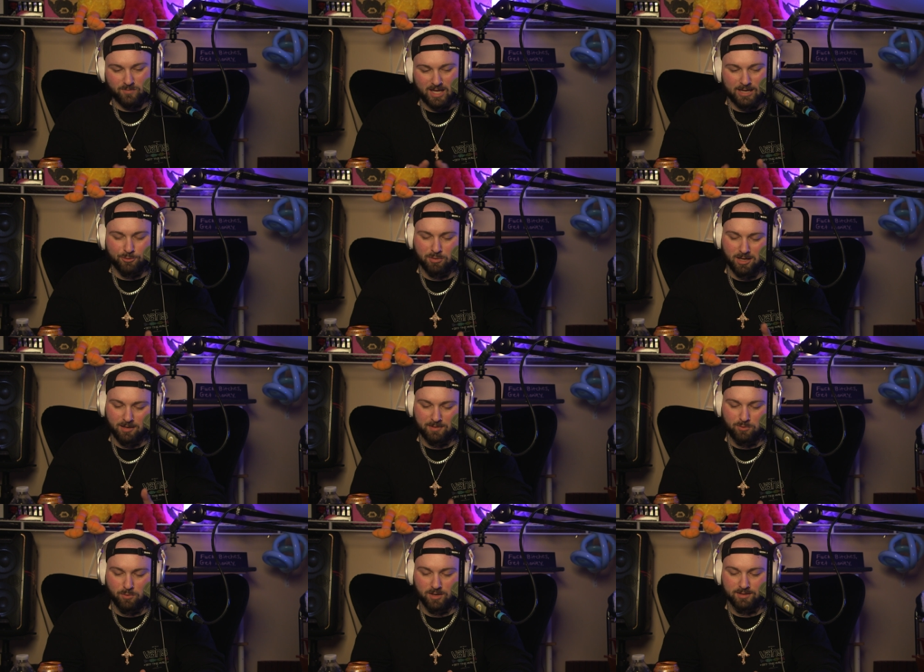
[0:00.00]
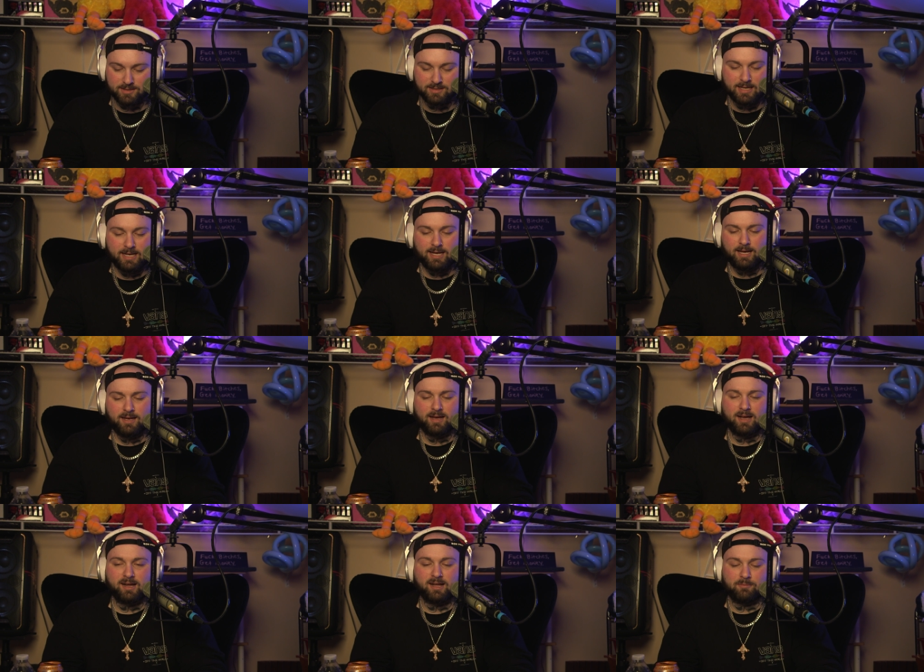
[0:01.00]
it would probably be worse
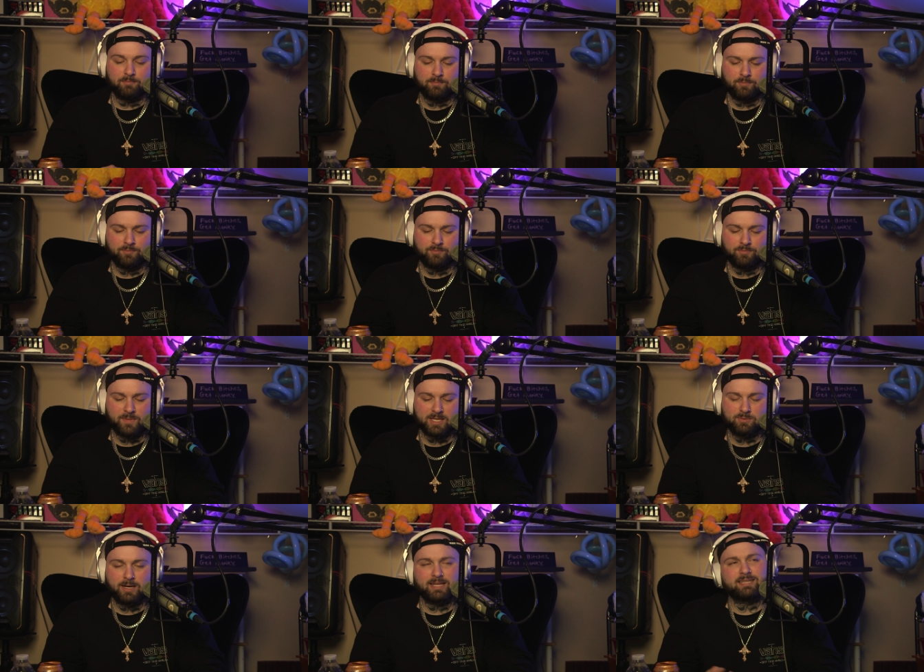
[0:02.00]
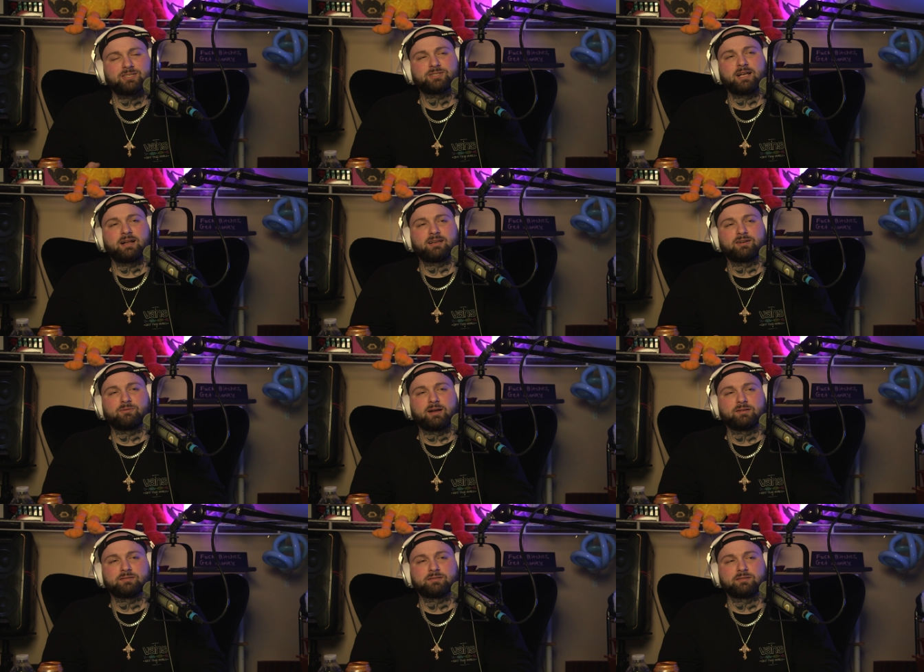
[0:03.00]
um, that's why i like the shotgun
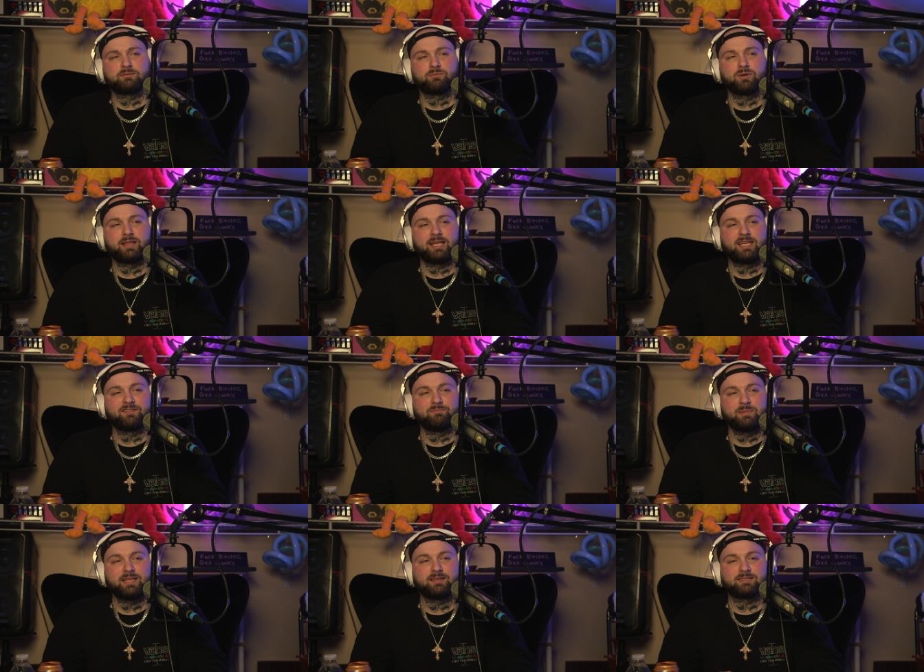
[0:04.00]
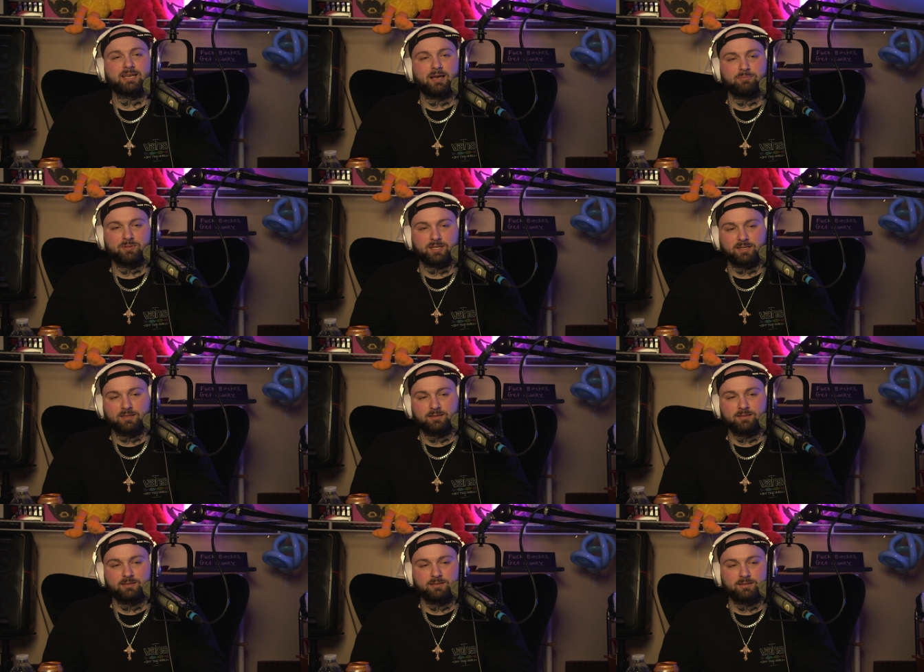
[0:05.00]
rounds where they give me the topic
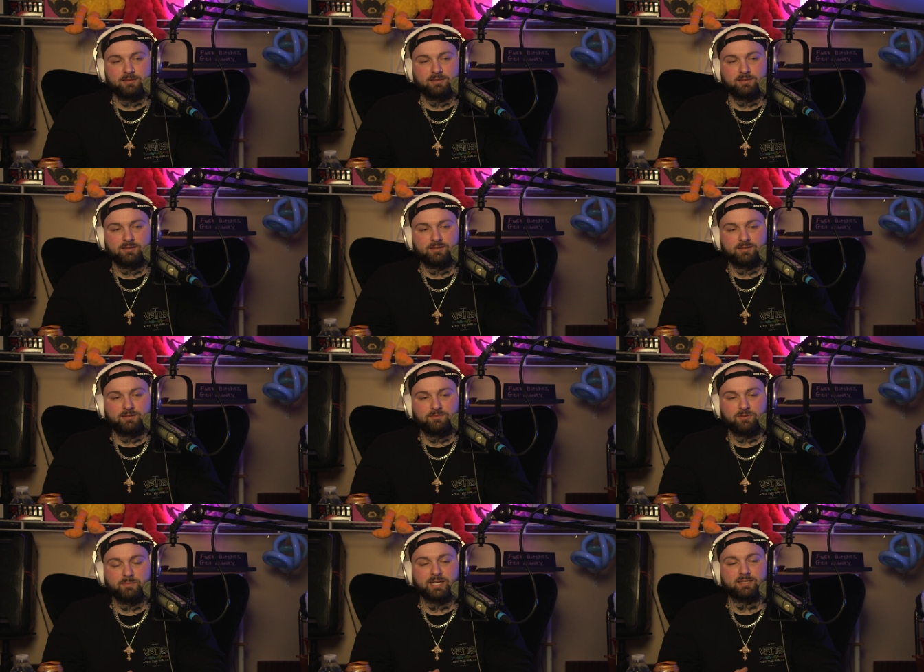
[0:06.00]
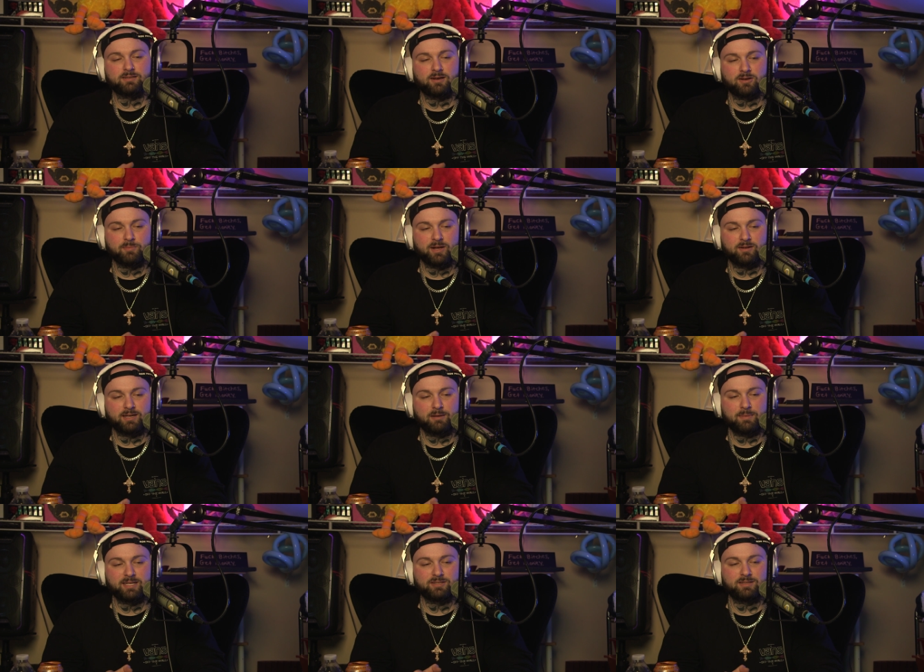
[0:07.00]
for me to talk about. And I
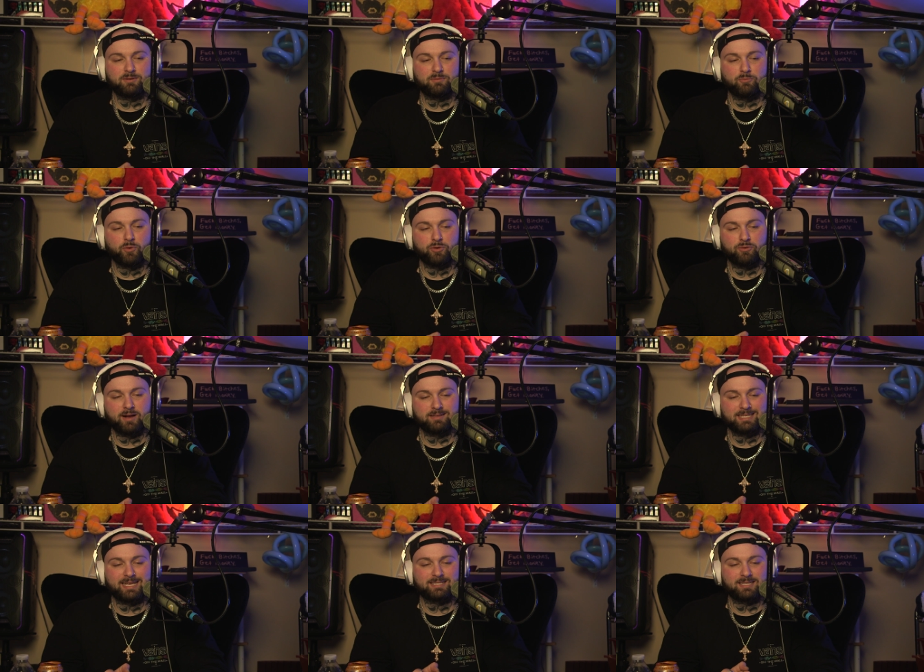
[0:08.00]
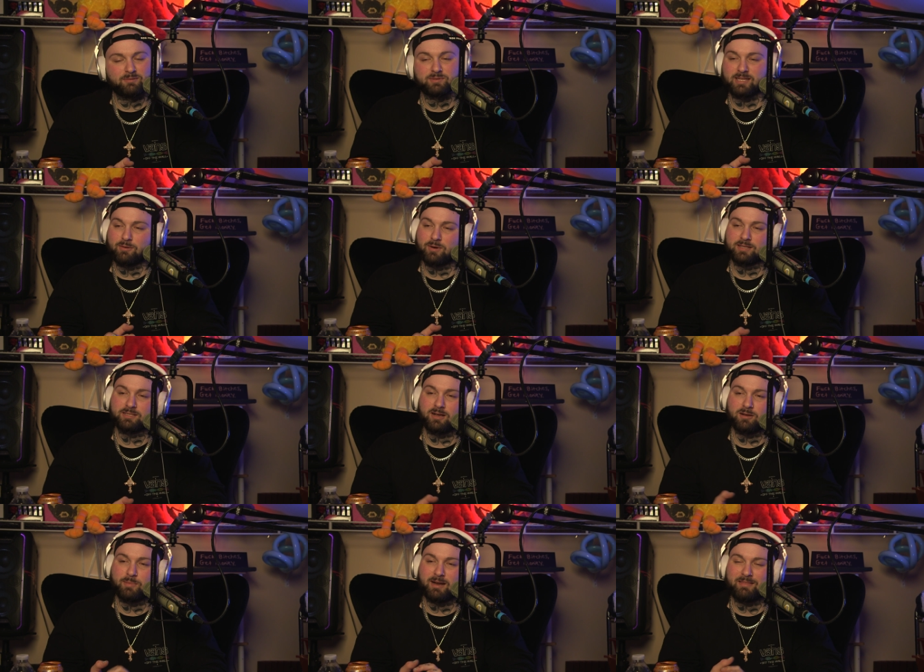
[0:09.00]
might do that with more crowds, ask them what they want to
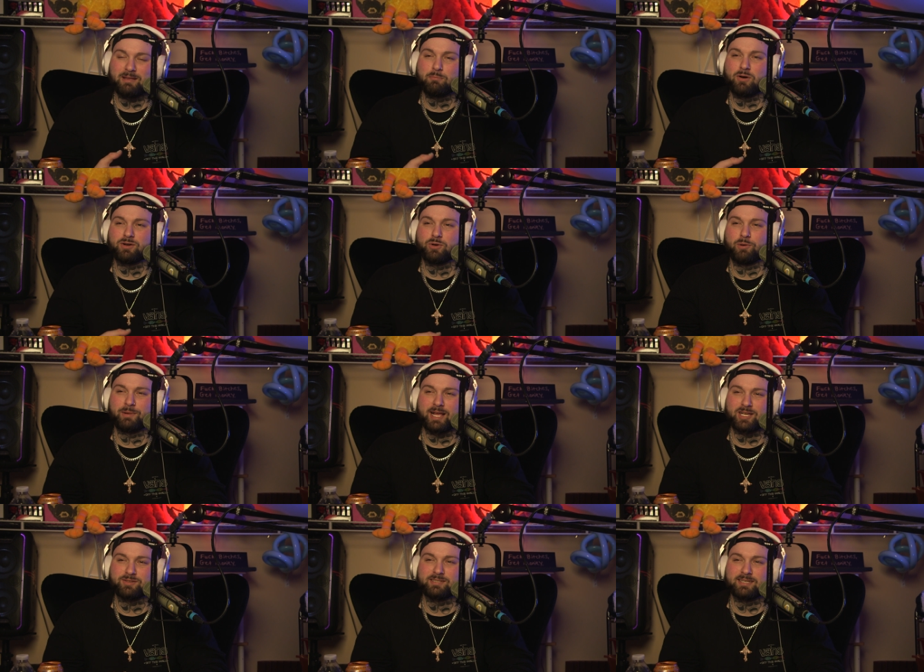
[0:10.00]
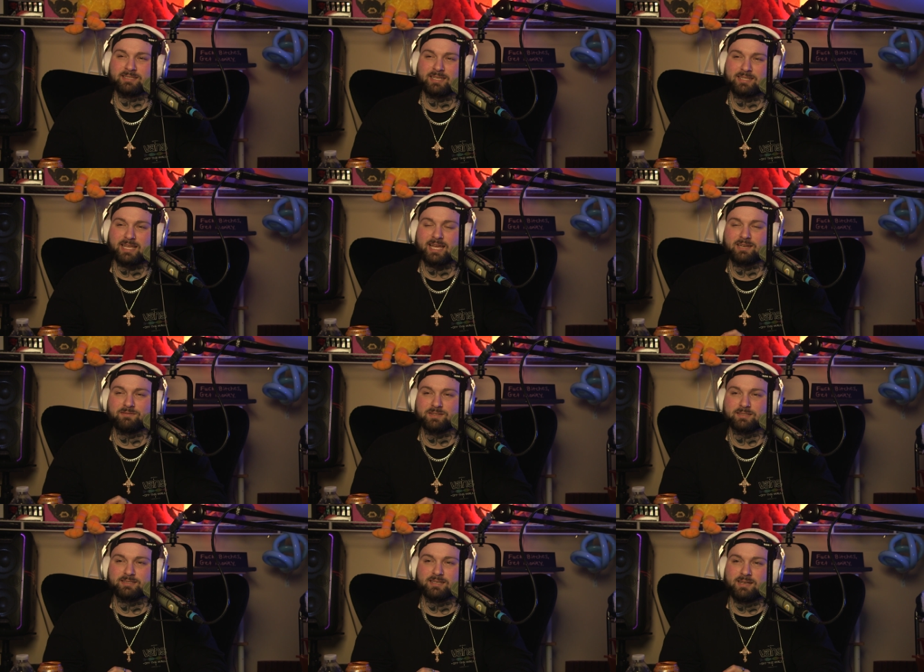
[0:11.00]
talk about. I think Mark Normand actually does that at the end of
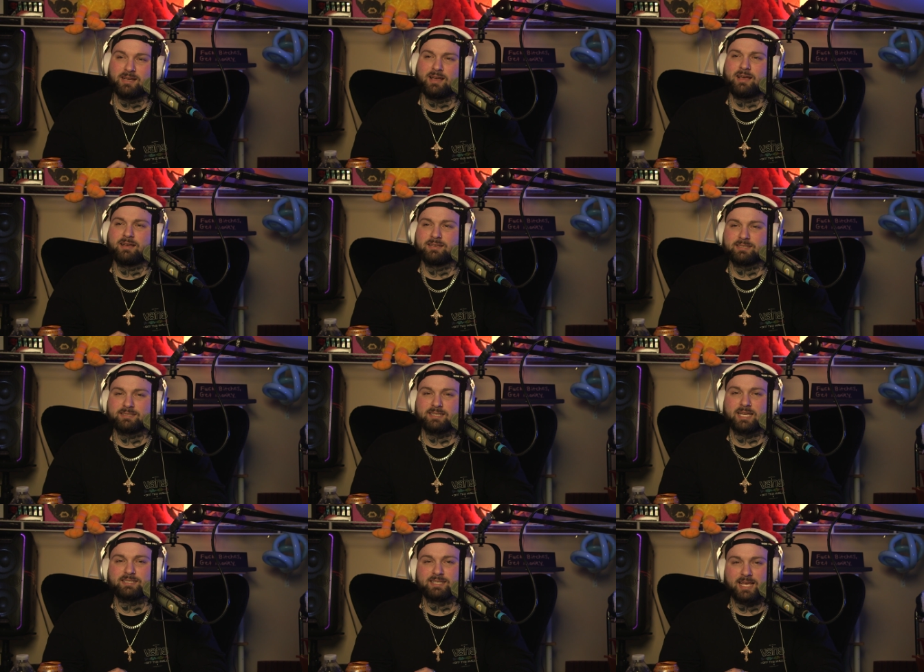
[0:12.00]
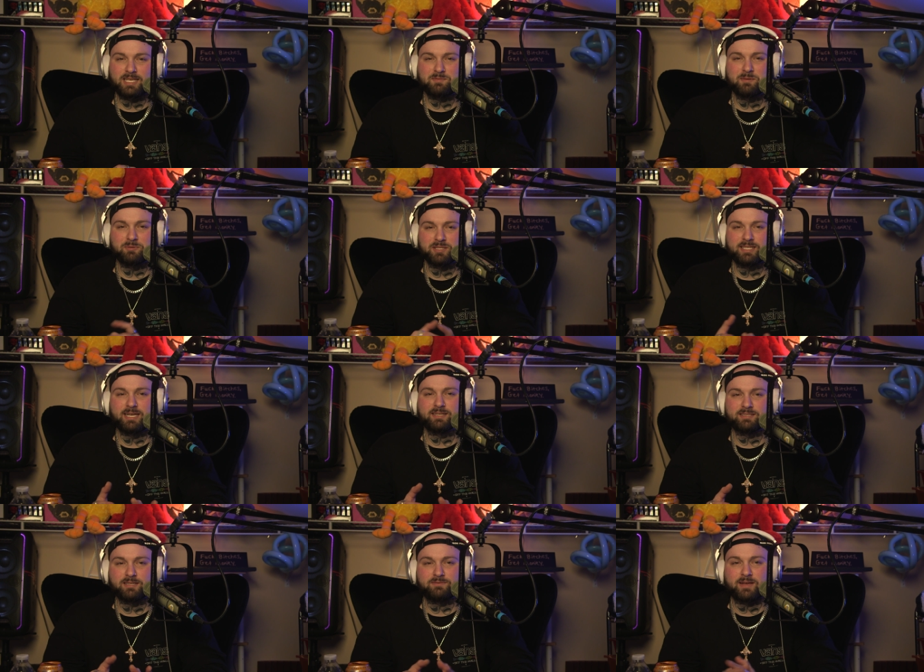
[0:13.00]
his sets. He asks people to yell
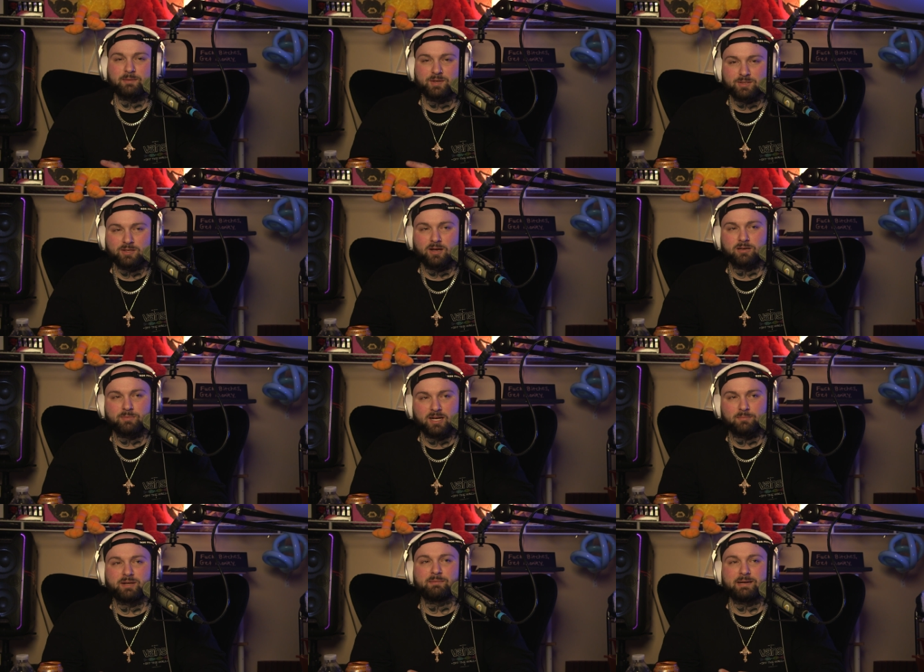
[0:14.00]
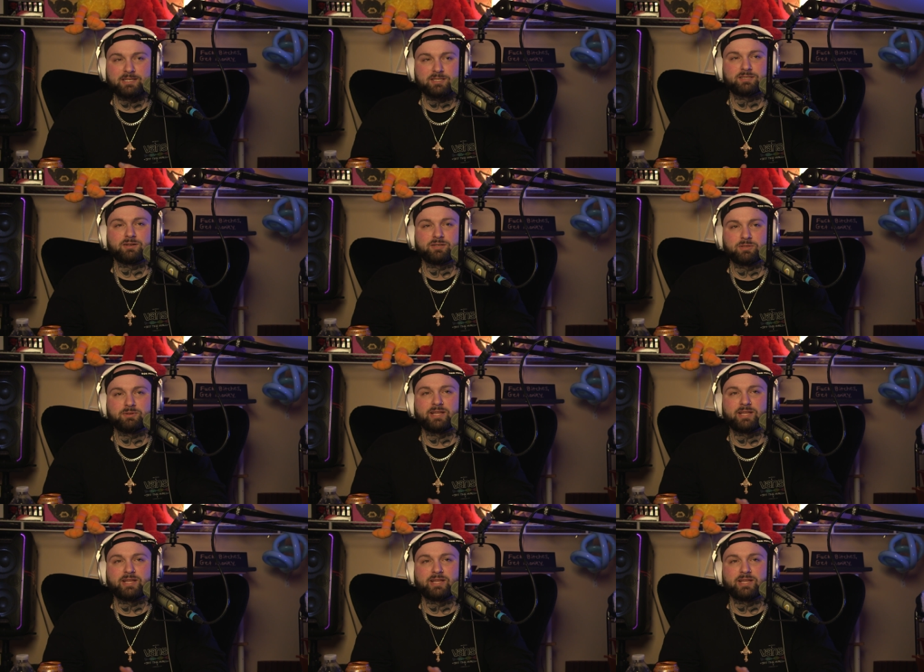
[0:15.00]
stuff at him, he'll talk about it. But I might just start doing